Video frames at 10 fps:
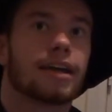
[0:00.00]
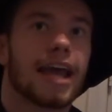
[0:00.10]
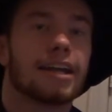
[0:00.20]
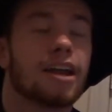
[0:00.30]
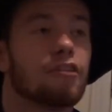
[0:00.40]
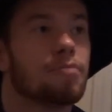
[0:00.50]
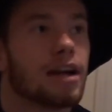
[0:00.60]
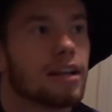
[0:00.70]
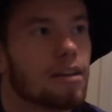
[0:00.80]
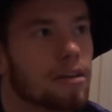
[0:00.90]
Get enough
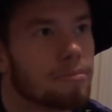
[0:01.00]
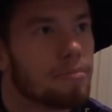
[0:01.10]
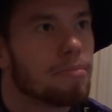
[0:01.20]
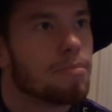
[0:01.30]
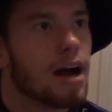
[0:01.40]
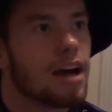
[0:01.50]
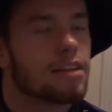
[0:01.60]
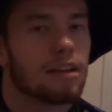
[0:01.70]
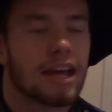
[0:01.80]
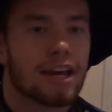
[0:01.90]
money to buy
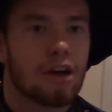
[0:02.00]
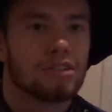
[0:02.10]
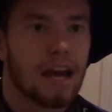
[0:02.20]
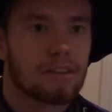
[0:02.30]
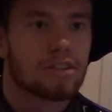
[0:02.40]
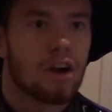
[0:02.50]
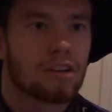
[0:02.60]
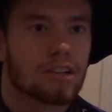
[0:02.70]
the Lego Death Star